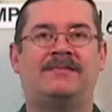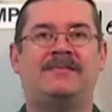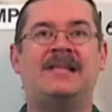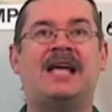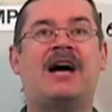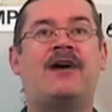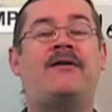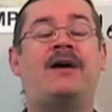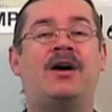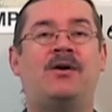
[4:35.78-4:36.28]

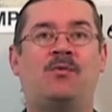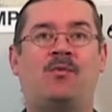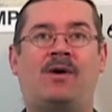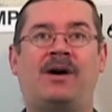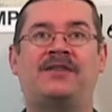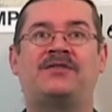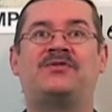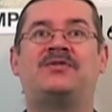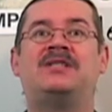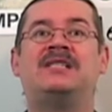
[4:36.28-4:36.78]
Now I
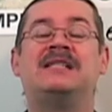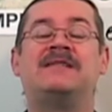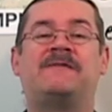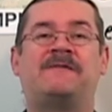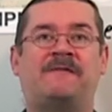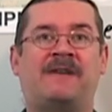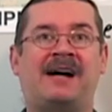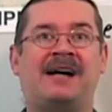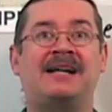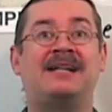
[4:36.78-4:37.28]
want to
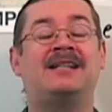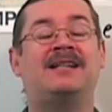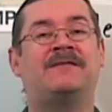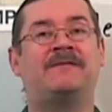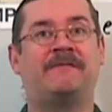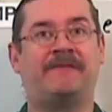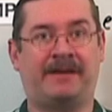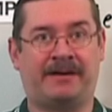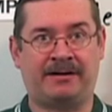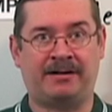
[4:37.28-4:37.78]
define a
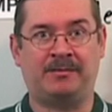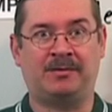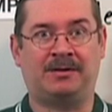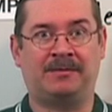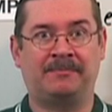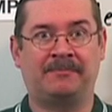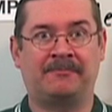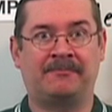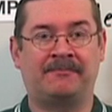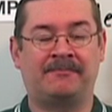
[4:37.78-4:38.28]

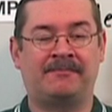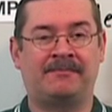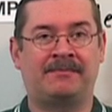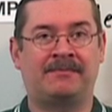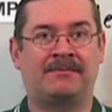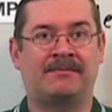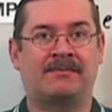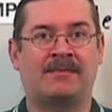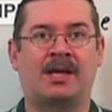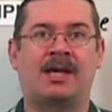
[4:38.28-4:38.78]
variable.
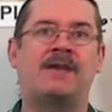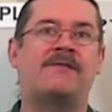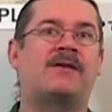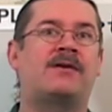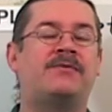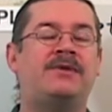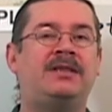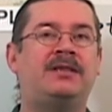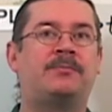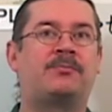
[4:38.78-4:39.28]
If I
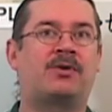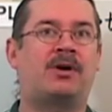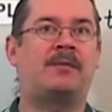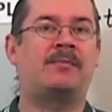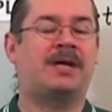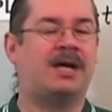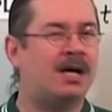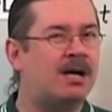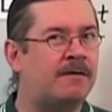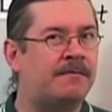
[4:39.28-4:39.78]
read the
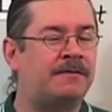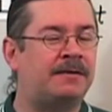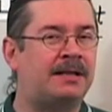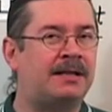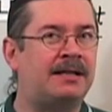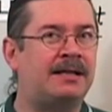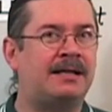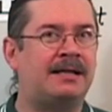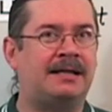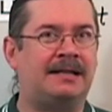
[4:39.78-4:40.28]
problem
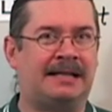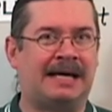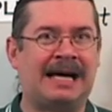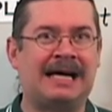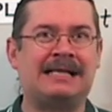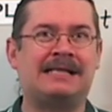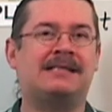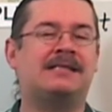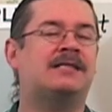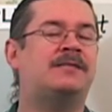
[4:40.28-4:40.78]
carefully, it
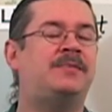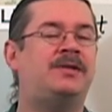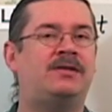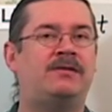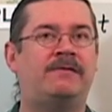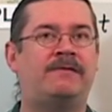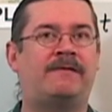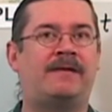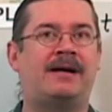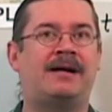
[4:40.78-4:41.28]
asks me
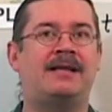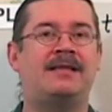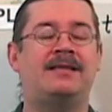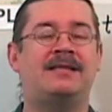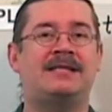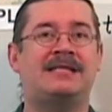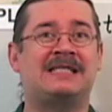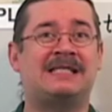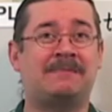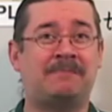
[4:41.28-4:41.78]
to find
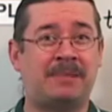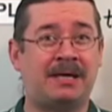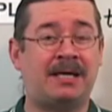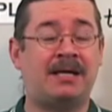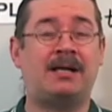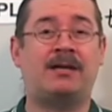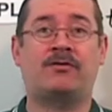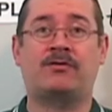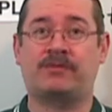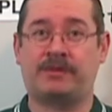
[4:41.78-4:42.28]
the
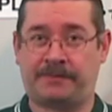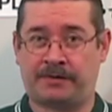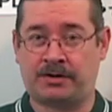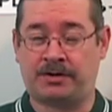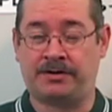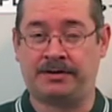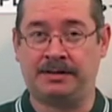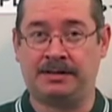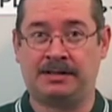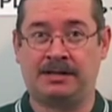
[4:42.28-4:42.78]
speed of the river
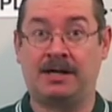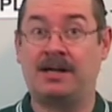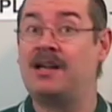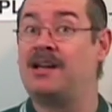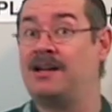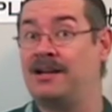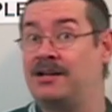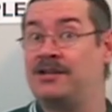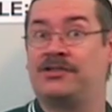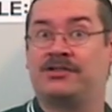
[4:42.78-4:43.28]
current.
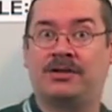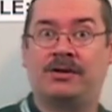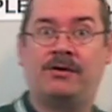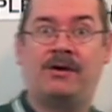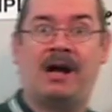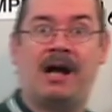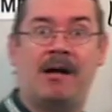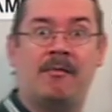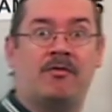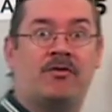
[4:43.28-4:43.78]

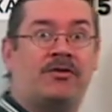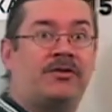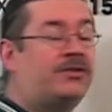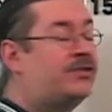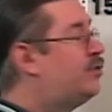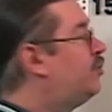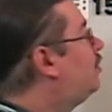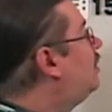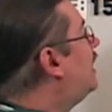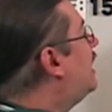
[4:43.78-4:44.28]
So I'm going to